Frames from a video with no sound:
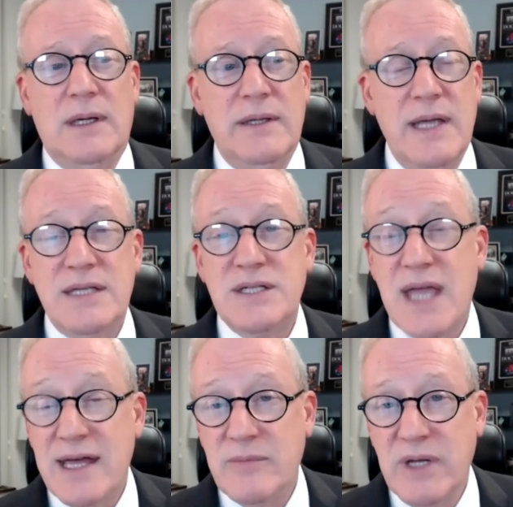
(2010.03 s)
Yes,
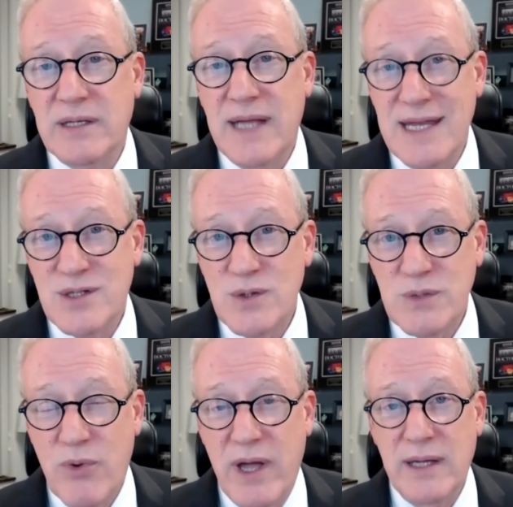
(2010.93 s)
ketamine nasal
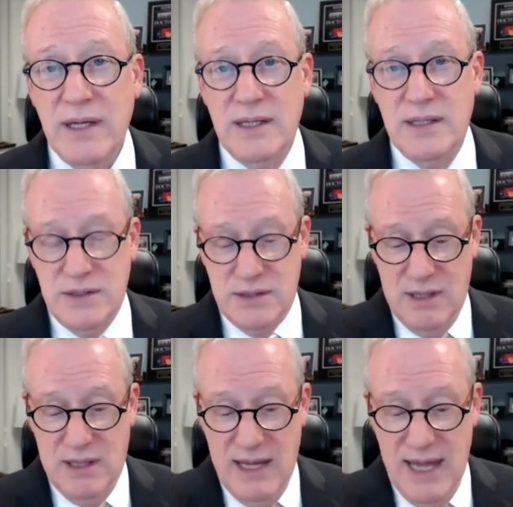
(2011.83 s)
spray
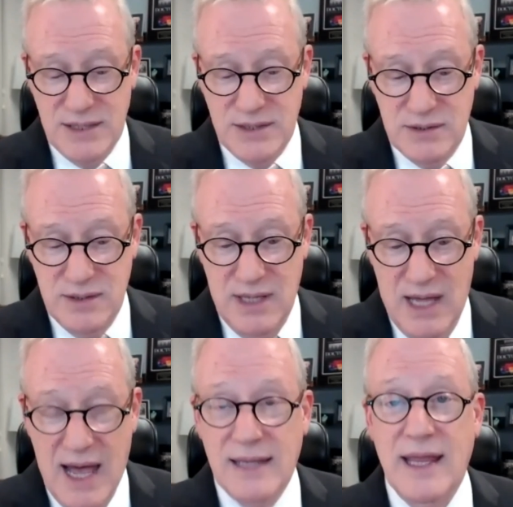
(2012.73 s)
has
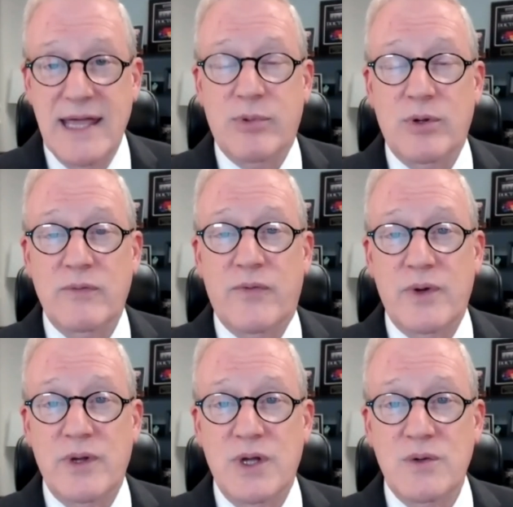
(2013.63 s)
on-label for
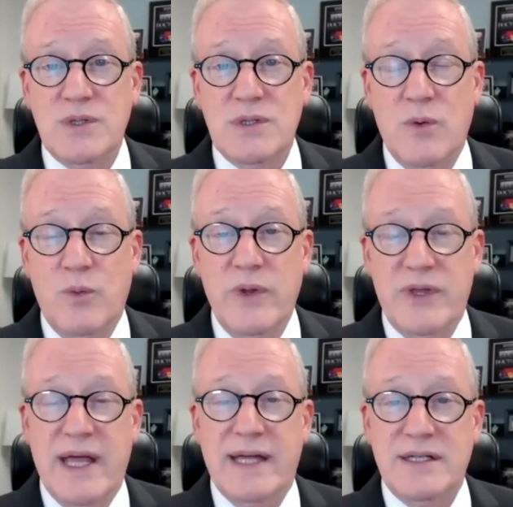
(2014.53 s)
use with an
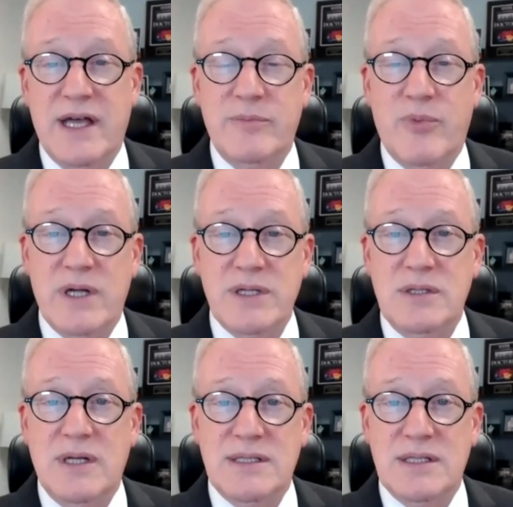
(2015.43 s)

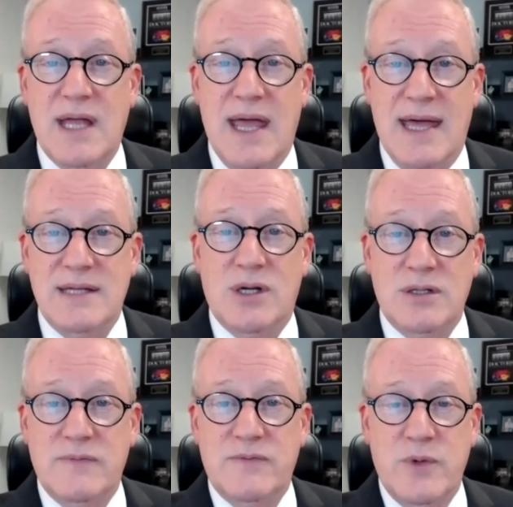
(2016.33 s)
antidepressant as an
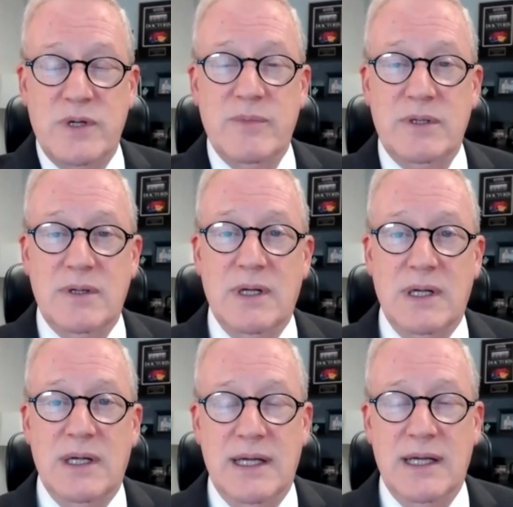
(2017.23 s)
adjunctive treatment
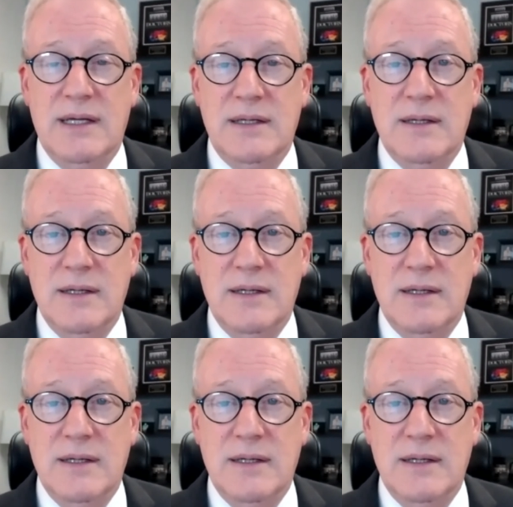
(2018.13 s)
in